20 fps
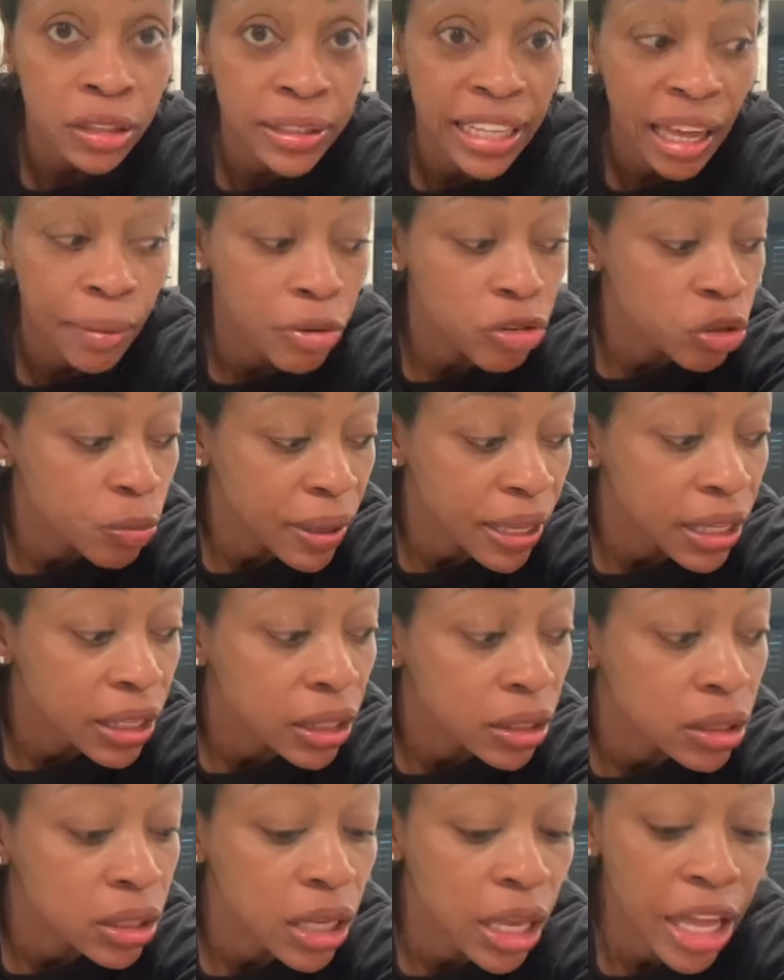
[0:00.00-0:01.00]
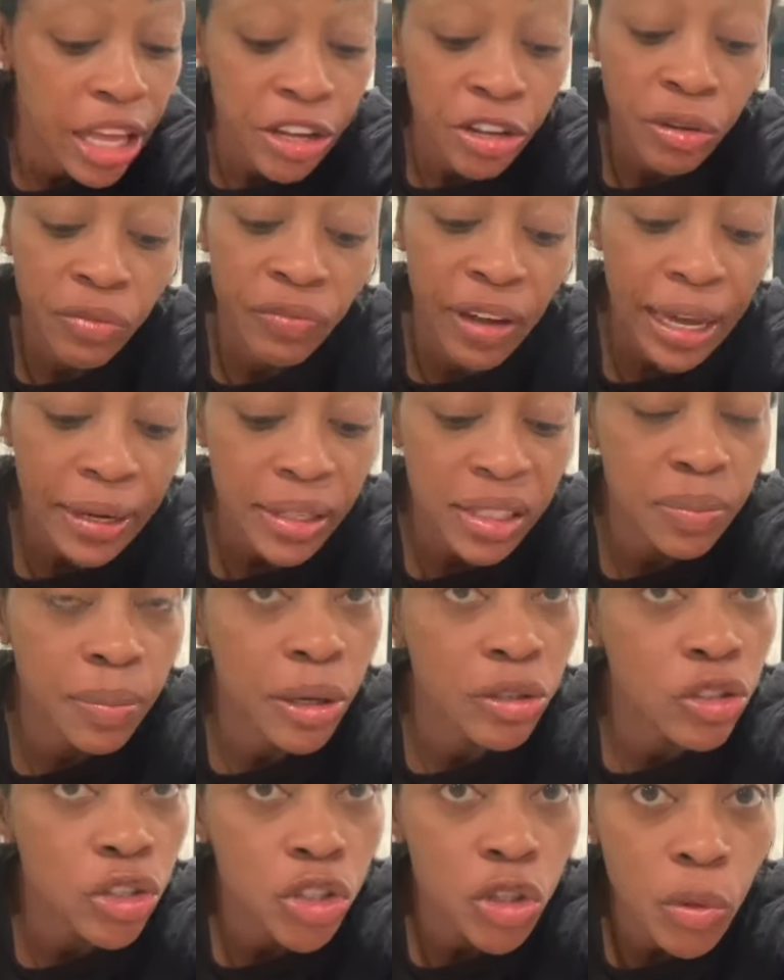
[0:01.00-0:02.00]
damaged beans. Find as
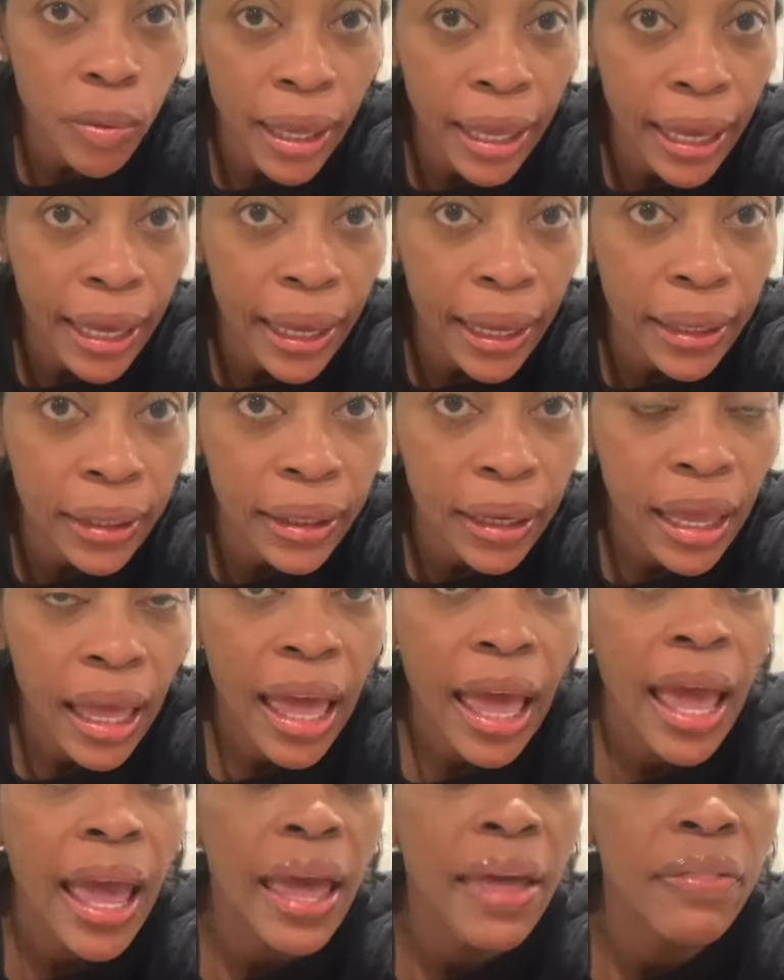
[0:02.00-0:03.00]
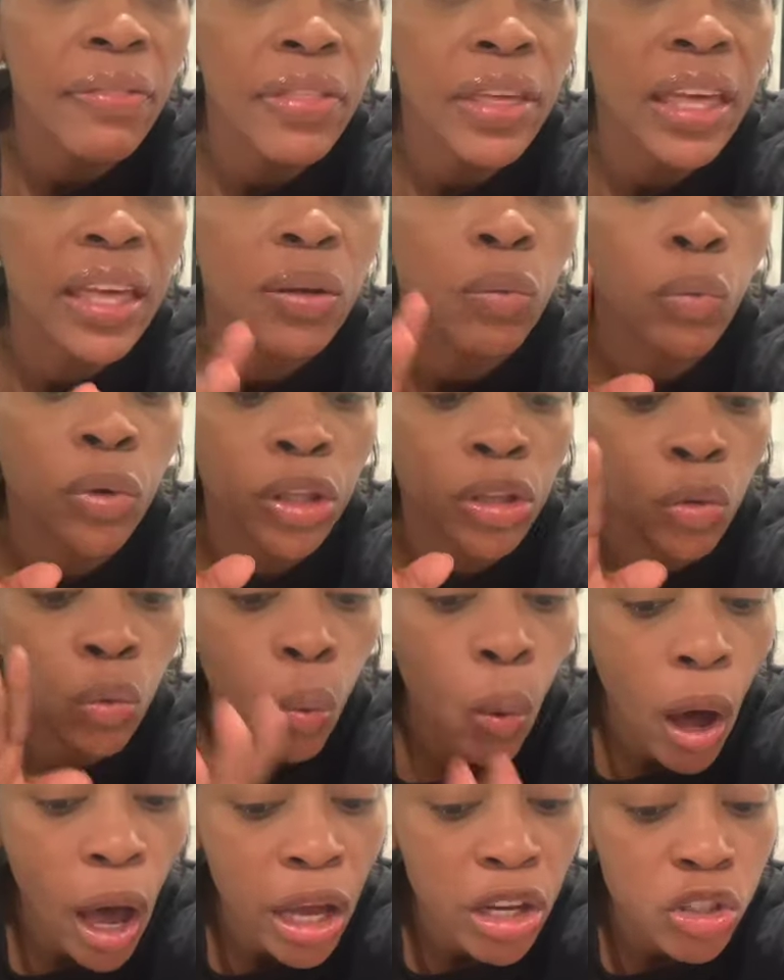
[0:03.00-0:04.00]
much as you can, and then when you
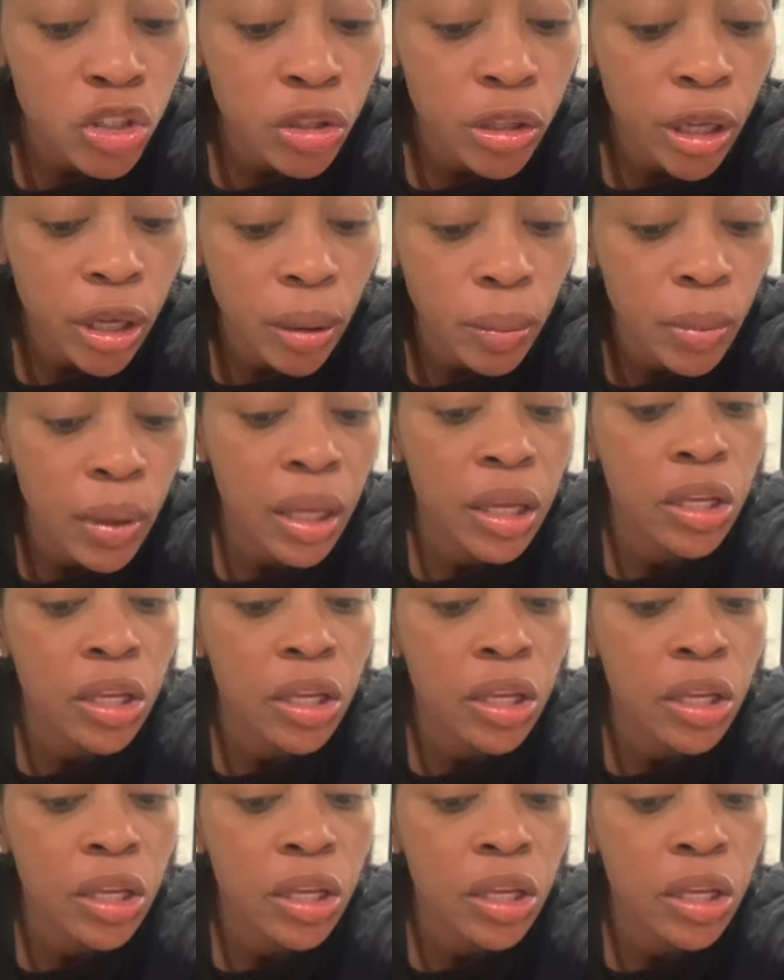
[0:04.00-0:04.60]
wash them,